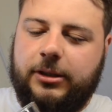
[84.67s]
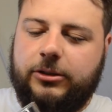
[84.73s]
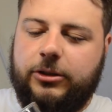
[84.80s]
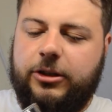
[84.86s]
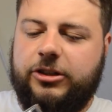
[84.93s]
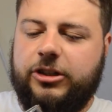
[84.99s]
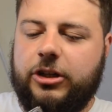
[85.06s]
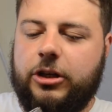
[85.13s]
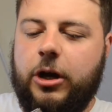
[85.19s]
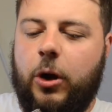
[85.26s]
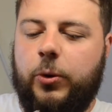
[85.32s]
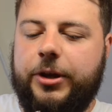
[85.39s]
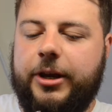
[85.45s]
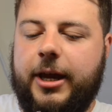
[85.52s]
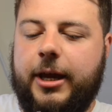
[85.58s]
So this is a
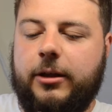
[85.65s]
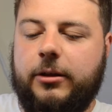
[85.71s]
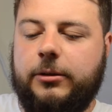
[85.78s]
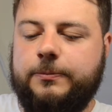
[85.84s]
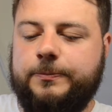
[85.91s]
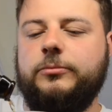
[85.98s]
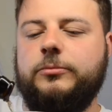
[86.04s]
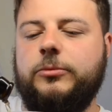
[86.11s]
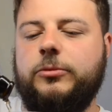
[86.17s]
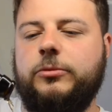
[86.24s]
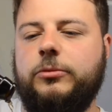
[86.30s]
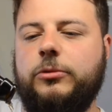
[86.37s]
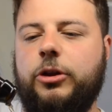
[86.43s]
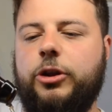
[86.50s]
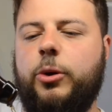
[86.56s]
golden ale,
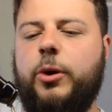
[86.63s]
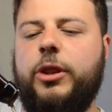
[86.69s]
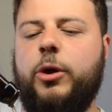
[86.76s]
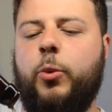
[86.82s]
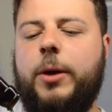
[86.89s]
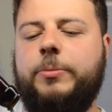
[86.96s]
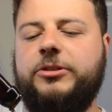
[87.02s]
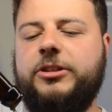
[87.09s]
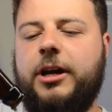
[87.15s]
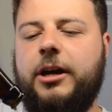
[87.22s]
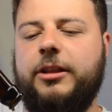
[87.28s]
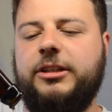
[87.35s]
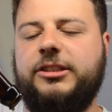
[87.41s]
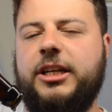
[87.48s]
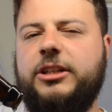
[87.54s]
although on the
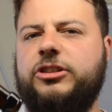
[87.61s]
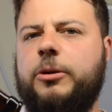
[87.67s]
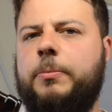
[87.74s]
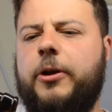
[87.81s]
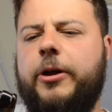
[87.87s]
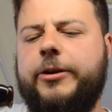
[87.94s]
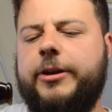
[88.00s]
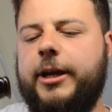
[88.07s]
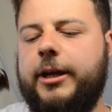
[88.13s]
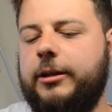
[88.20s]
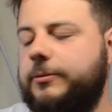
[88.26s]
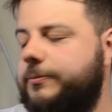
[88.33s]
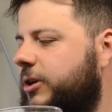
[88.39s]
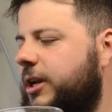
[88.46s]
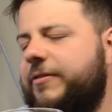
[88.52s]
website they say it's a blonde
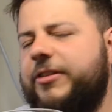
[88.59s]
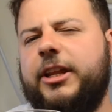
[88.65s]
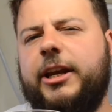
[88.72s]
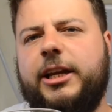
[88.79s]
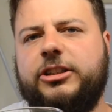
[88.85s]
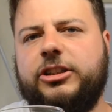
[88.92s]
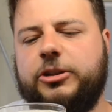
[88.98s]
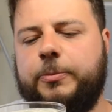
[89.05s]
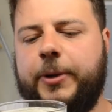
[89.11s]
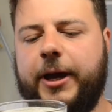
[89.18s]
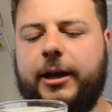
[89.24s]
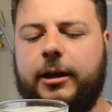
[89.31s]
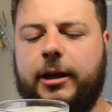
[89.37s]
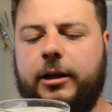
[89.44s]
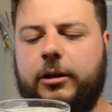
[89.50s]
ale. But nevertheless, it's a
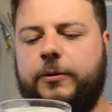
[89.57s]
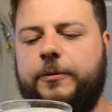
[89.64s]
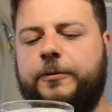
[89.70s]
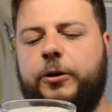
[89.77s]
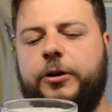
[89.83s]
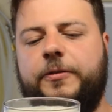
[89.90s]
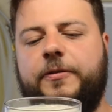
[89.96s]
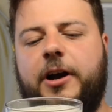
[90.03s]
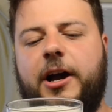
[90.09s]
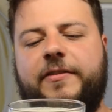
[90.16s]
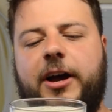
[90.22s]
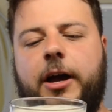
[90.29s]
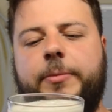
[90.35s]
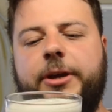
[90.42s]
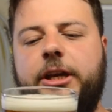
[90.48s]
pale ale,
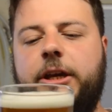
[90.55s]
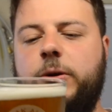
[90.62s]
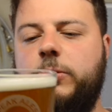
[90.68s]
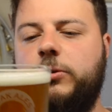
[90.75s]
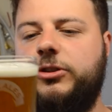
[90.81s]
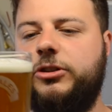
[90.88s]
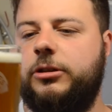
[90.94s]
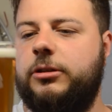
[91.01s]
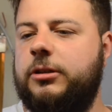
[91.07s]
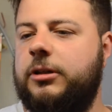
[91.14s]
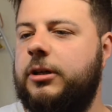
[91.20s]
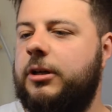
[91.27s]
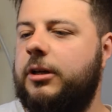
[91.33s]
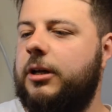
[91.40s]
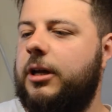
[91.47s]
45 IBUs,
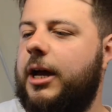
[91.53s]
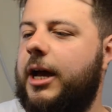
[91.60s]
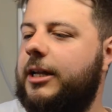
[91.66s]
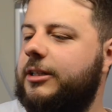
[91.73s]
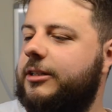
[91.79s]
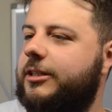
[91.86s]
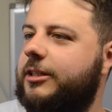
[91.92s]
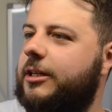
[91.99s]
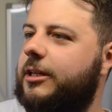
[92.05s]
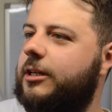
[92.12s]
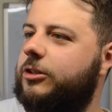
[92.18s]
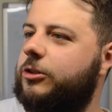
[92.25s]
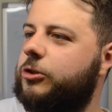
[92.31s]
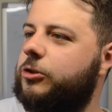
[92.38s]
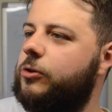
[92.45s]
and
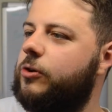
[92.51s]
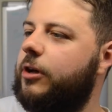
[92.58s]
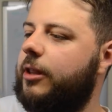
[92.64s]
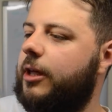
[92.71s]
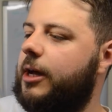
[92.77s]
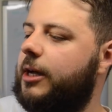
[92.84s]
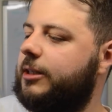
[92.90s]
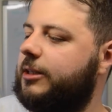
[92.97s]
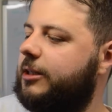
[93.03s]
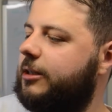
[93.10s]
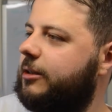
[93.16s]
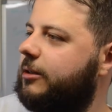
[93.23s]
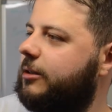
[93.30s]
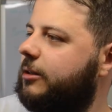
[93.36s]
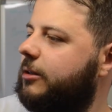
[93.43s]
just look at that.
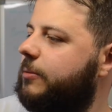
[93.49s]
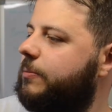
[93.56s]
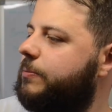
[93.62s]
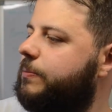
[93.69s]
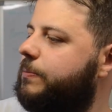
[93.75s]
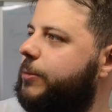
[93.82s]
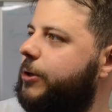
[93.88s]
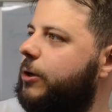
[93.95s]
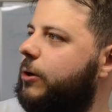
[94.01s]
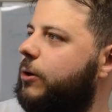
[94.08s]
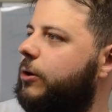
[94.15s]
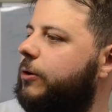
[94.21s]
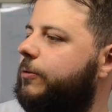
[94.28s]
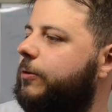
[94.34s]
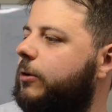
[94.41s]

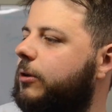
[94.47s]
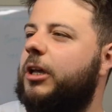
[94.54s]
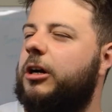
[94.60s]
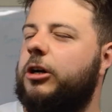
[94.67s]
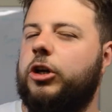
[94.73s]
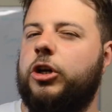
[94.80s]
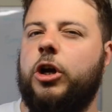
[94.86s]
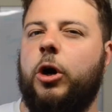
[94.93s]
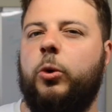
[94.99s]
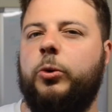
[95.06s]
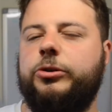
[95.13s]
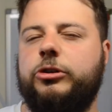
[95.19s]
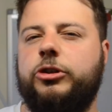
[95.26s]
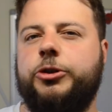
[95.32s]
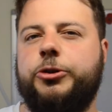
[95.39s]
Beautiful, a
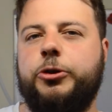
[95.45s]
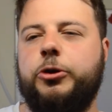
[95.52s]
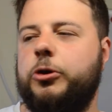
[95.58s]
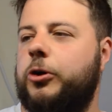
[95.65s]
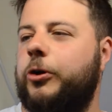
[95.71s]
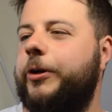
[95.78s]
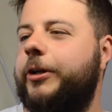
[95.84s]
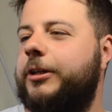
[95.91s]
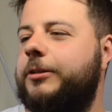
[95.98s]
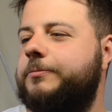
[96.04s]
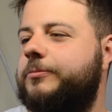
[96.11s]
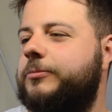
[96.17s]
golden straw colour.